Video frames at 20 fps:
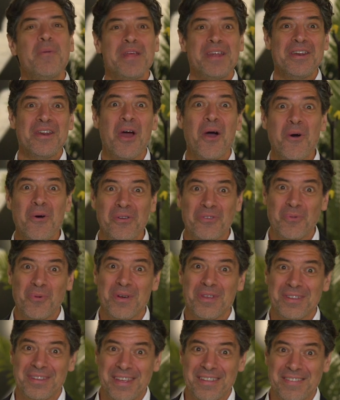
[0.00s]
knows where
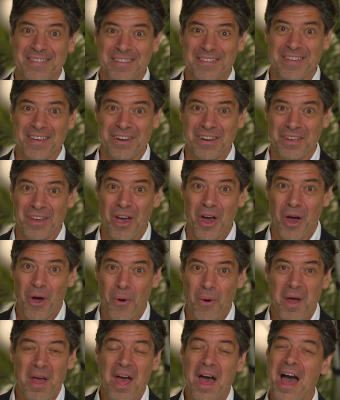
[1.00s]
the disc is gonna go.
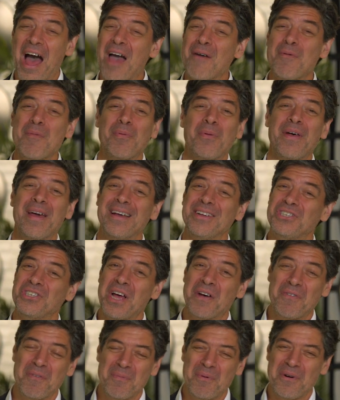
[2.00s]
I've been playing
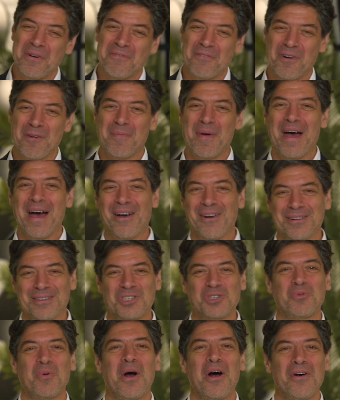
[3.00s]
shuffleboard for about
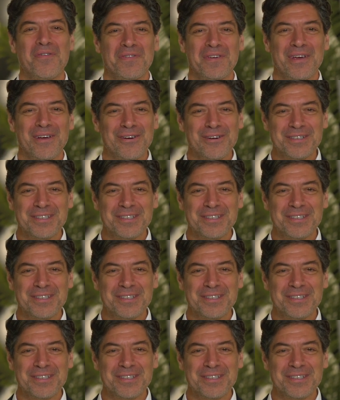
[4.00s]
12 years